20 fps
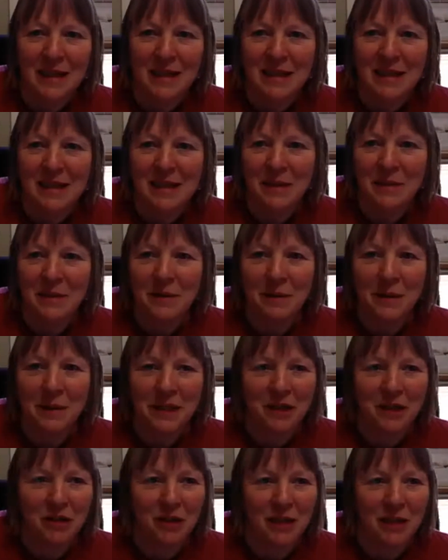So I'm
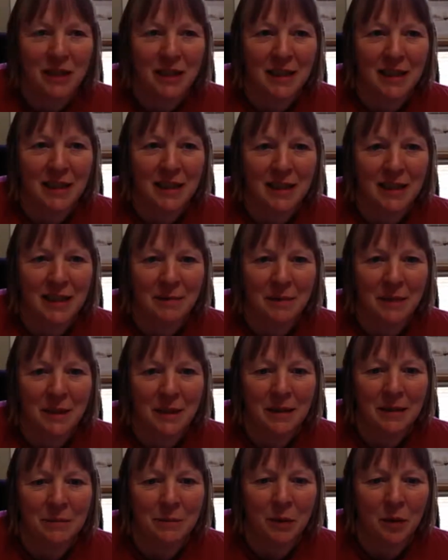going
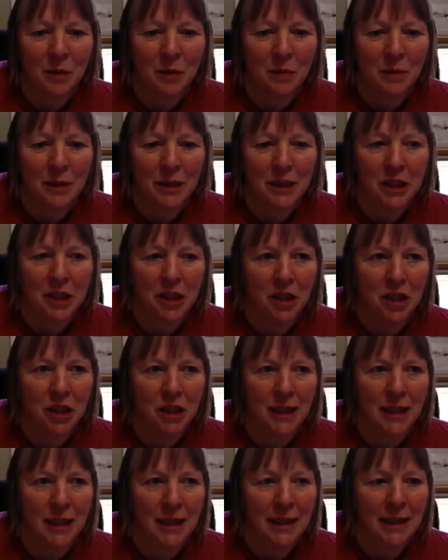to probably
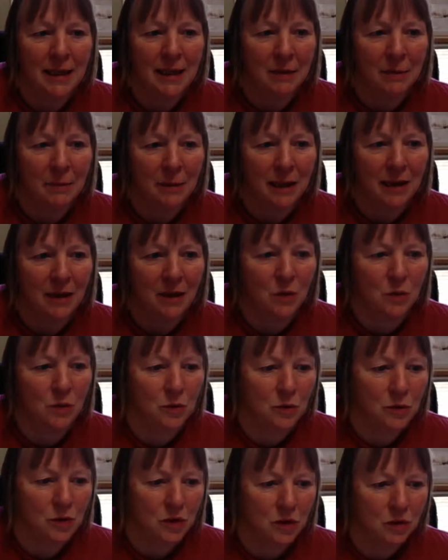share my
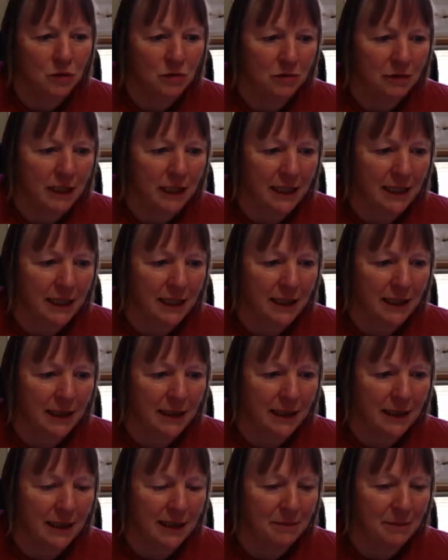whole screen.
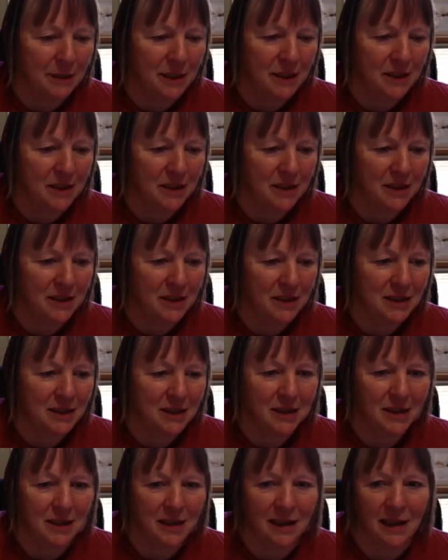Let me
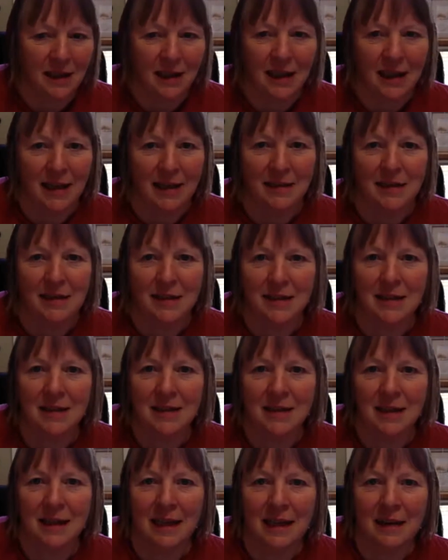just get
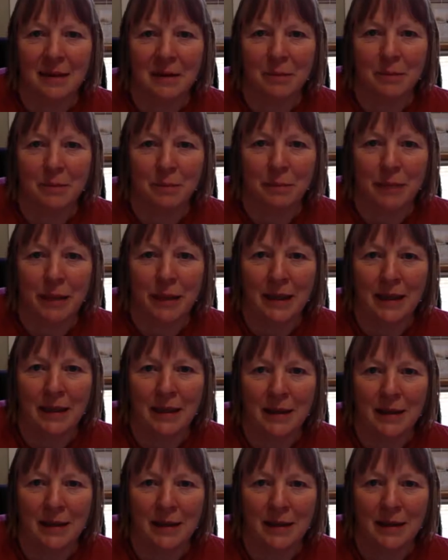that
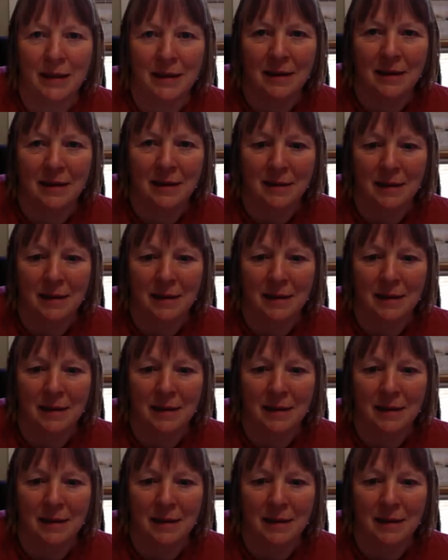bigger.